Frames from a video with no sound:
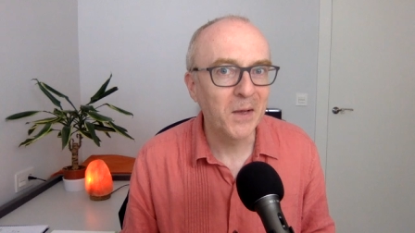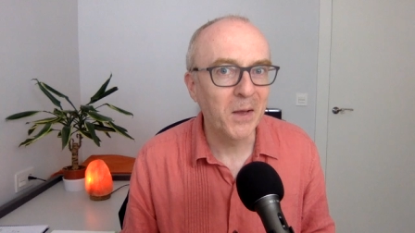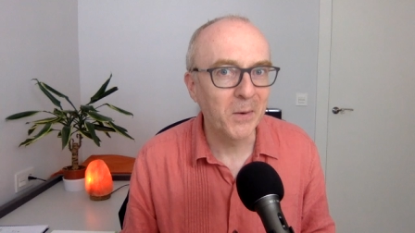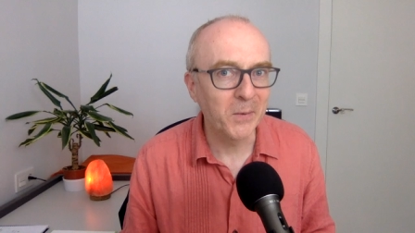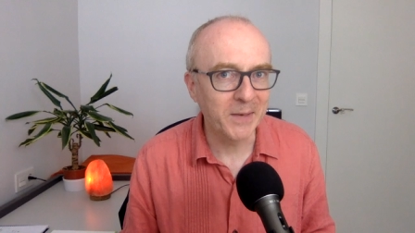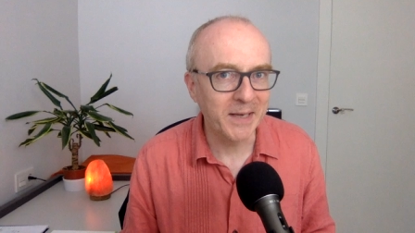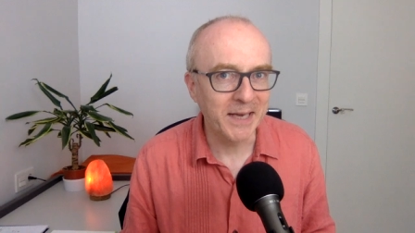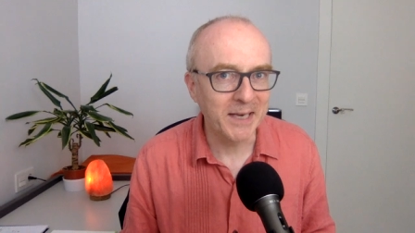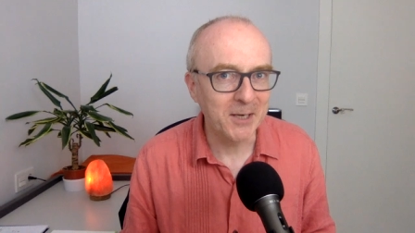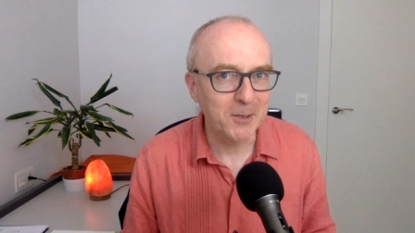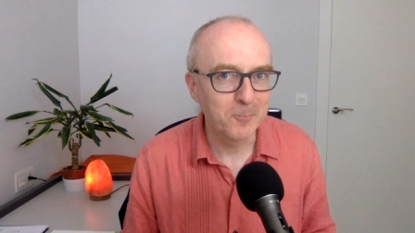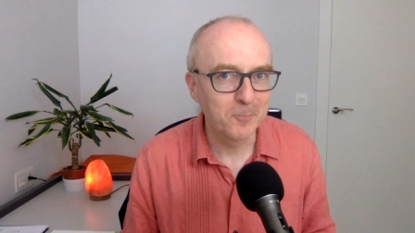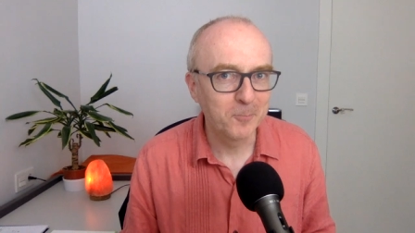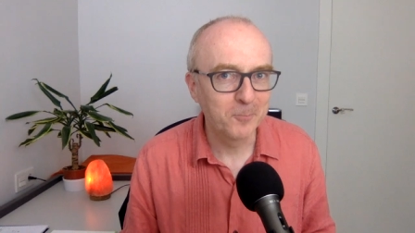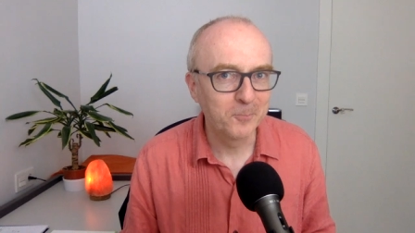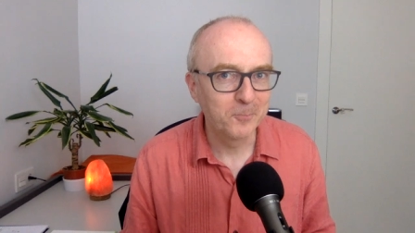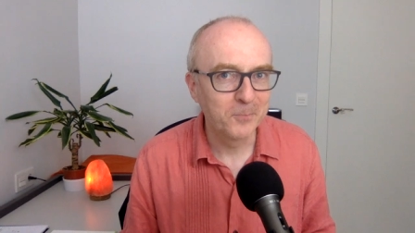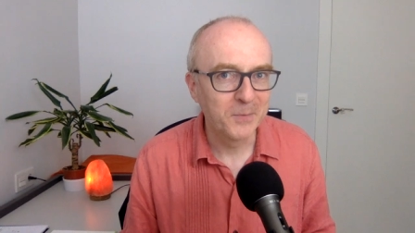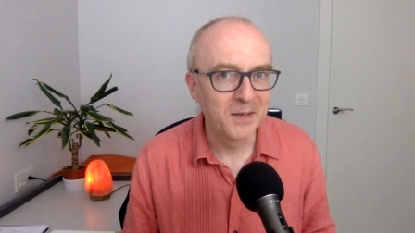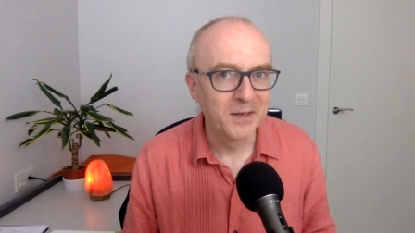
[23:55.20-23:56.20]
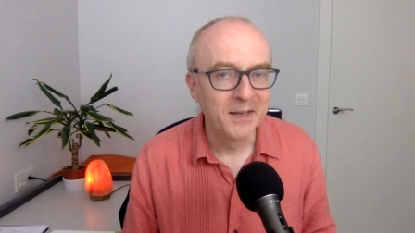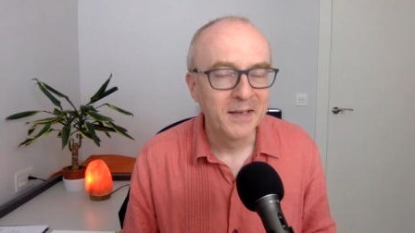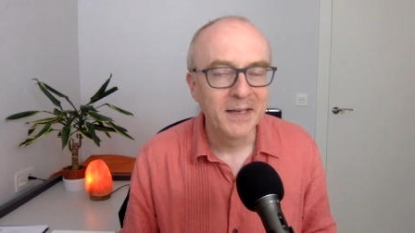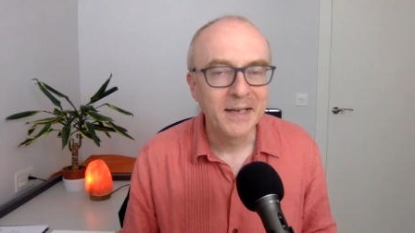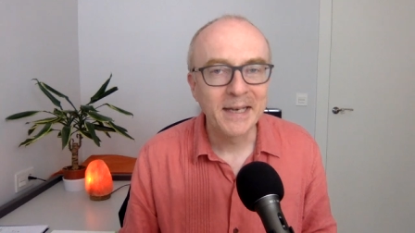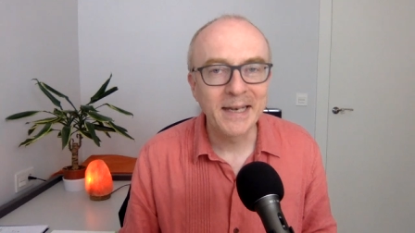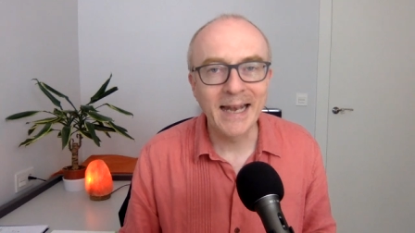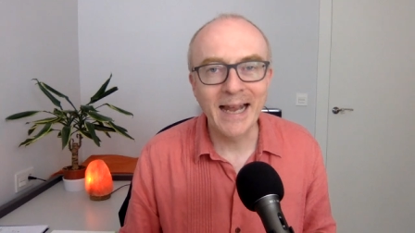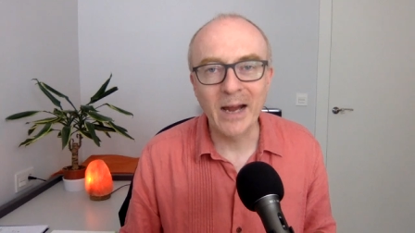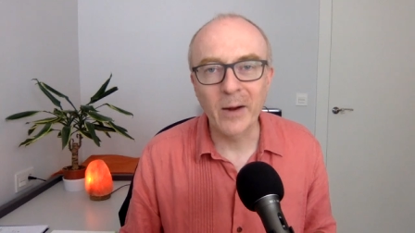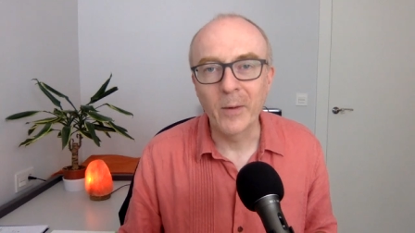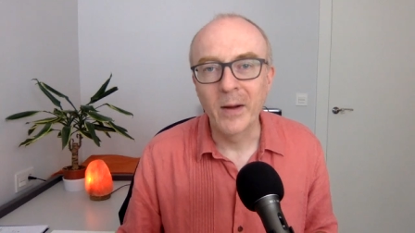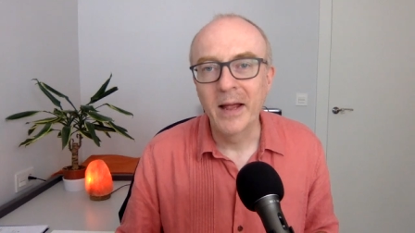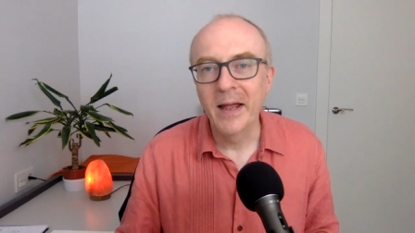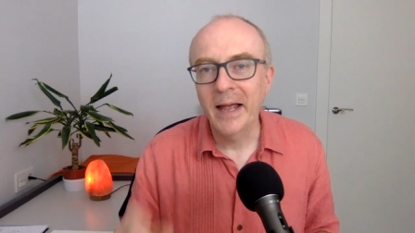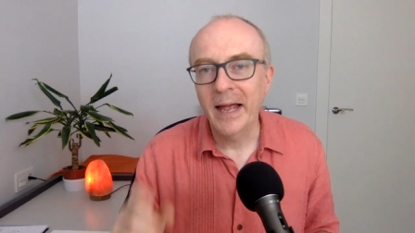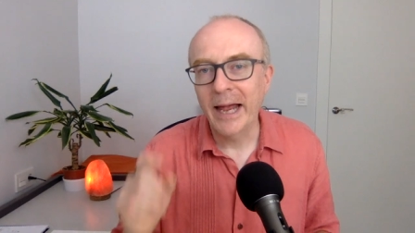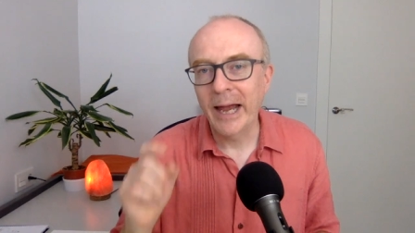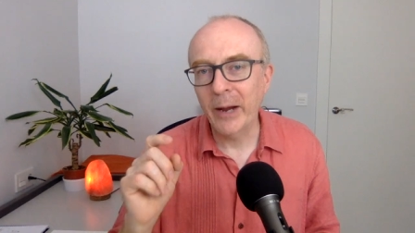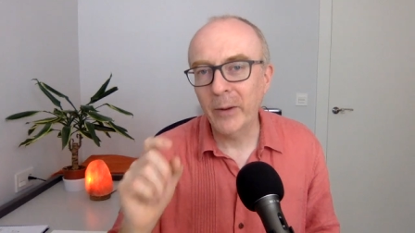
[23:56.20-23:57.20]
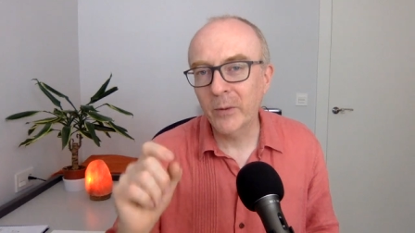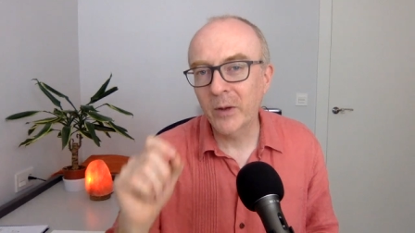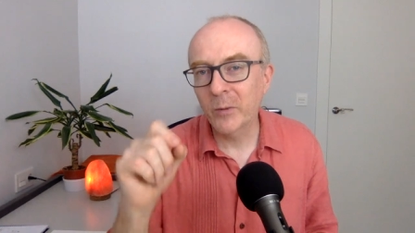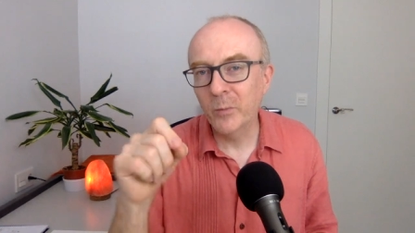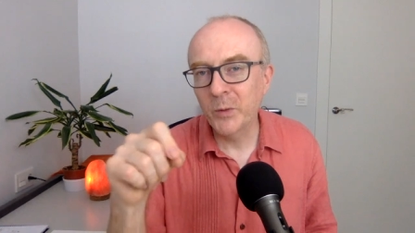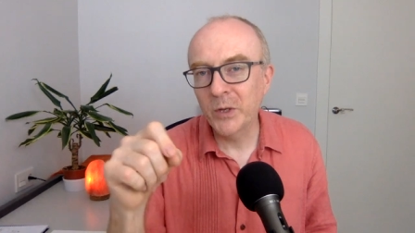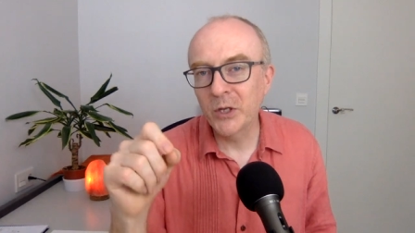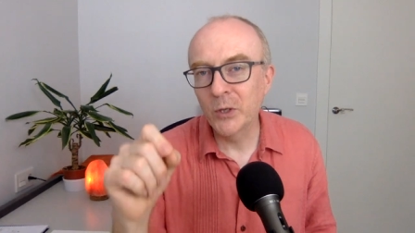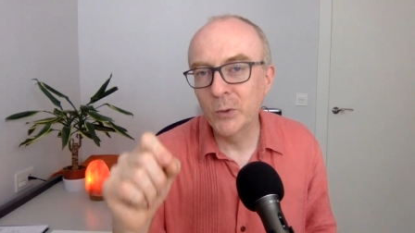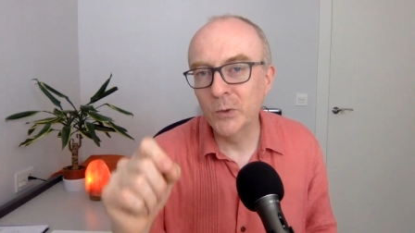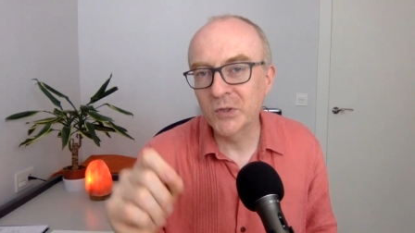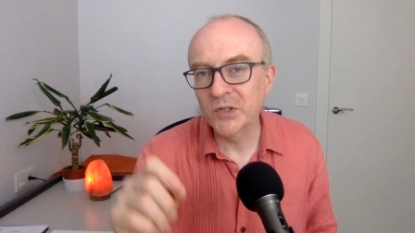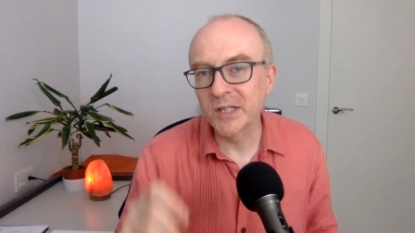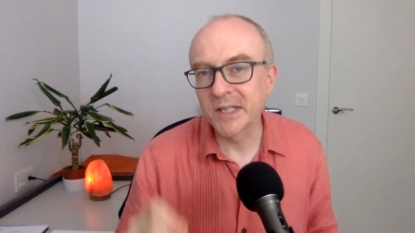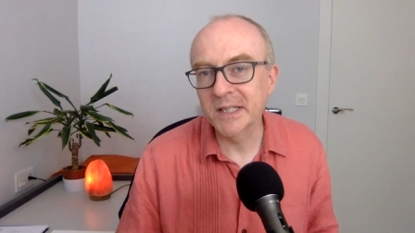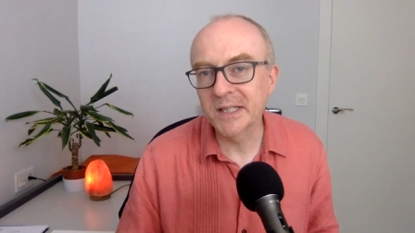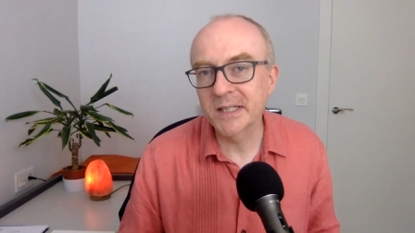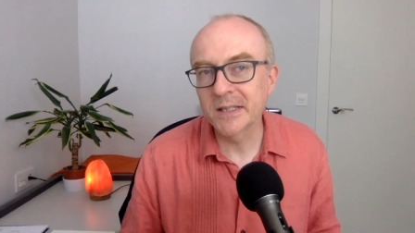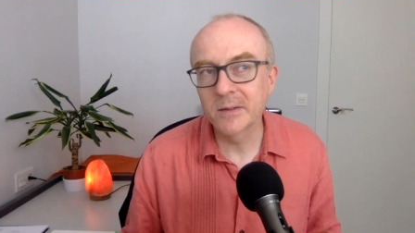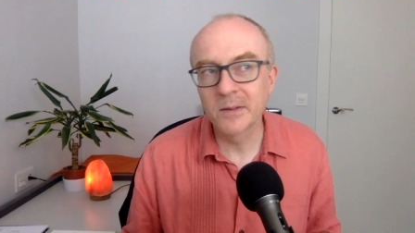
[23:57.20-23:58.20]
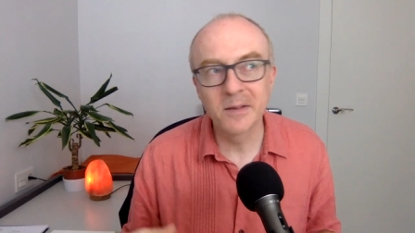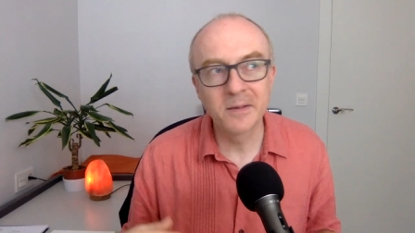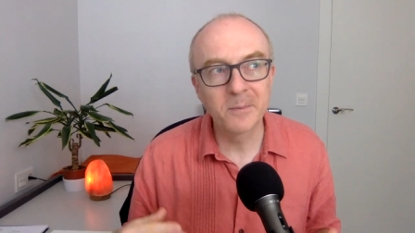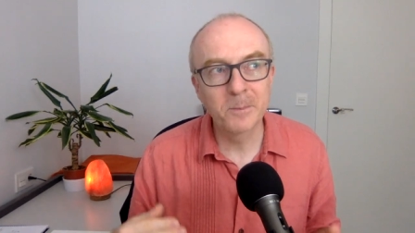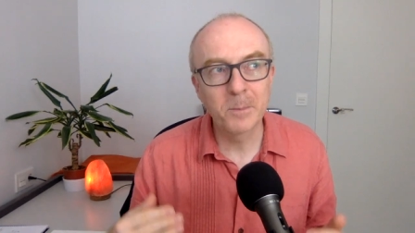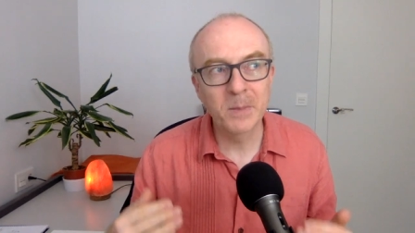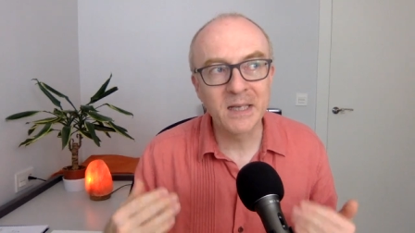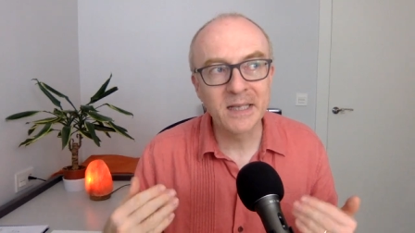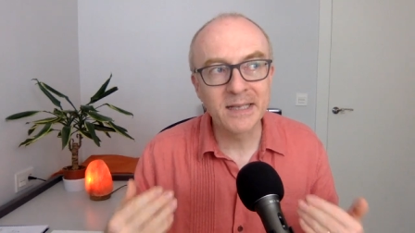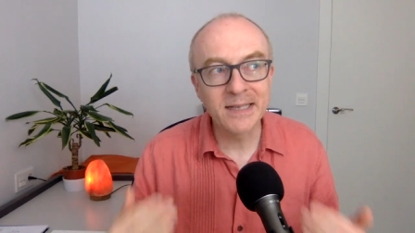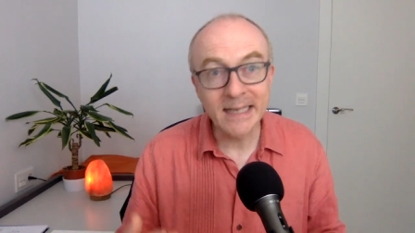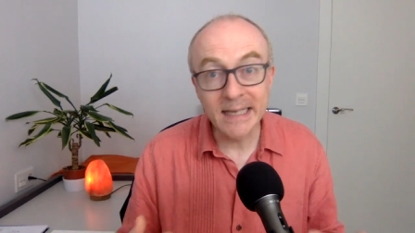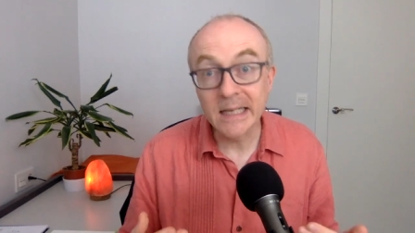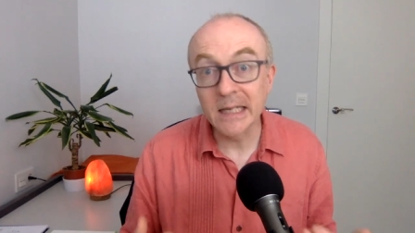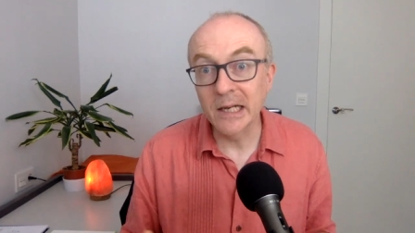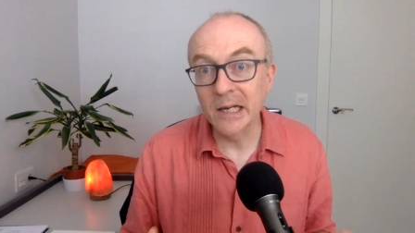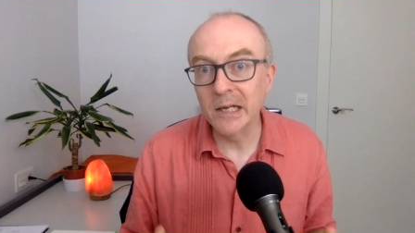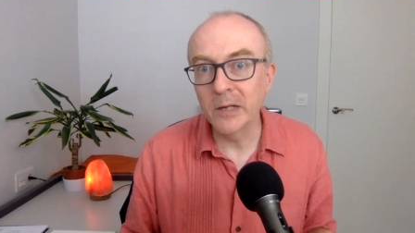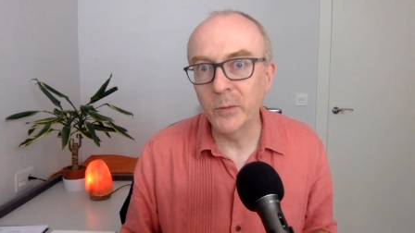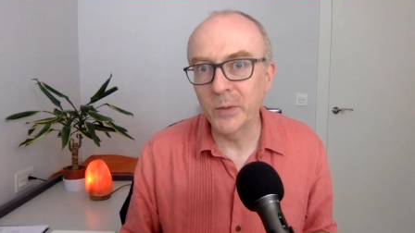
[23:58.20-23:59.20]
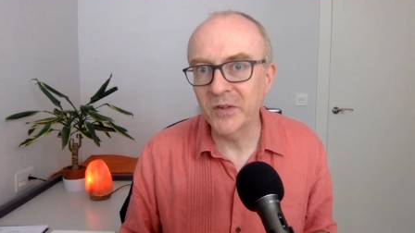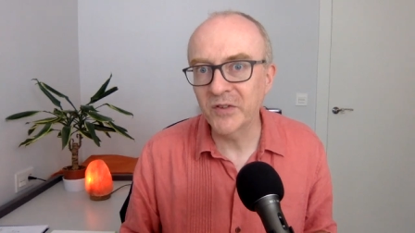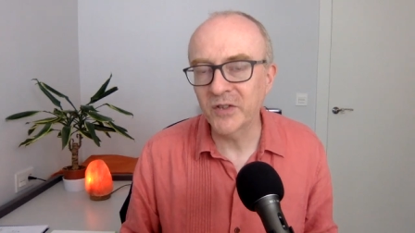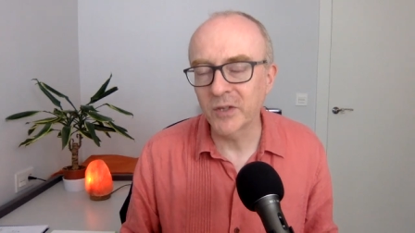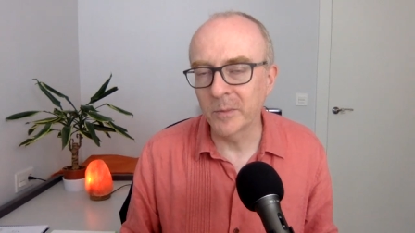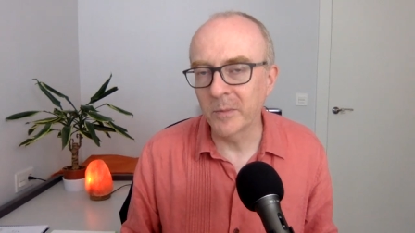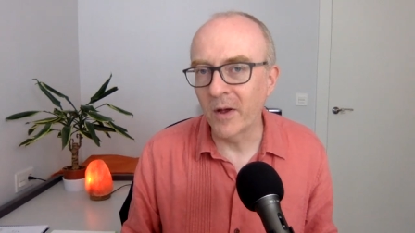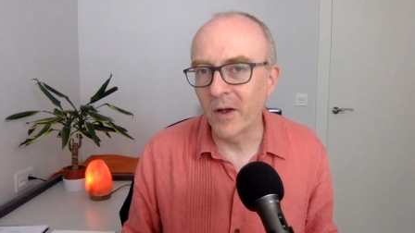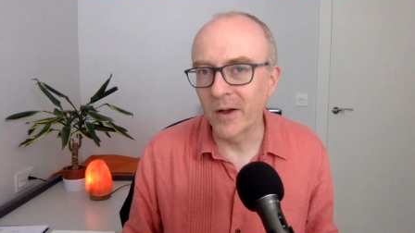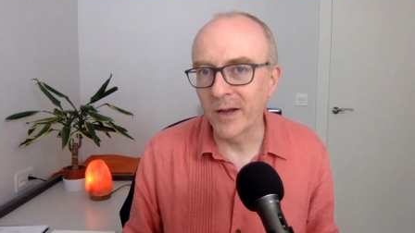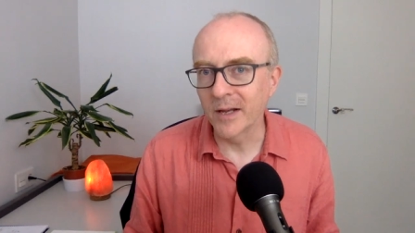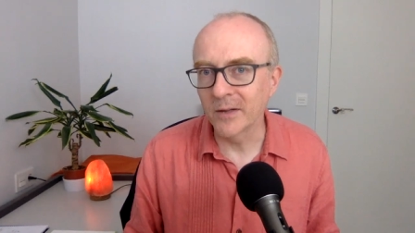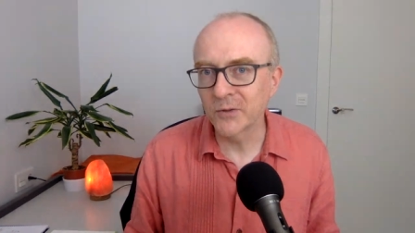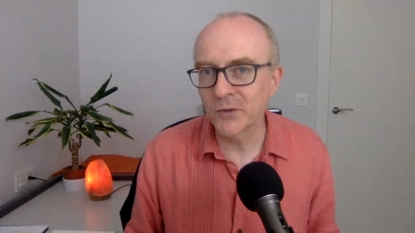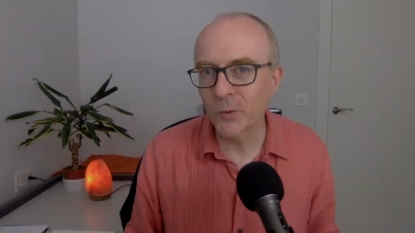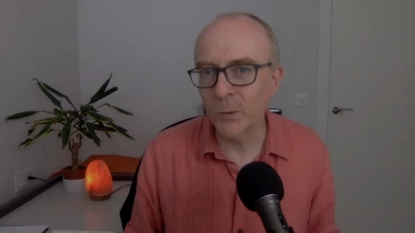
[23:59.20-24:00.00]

Okay. Now, how can we use this particularly with some I E L T S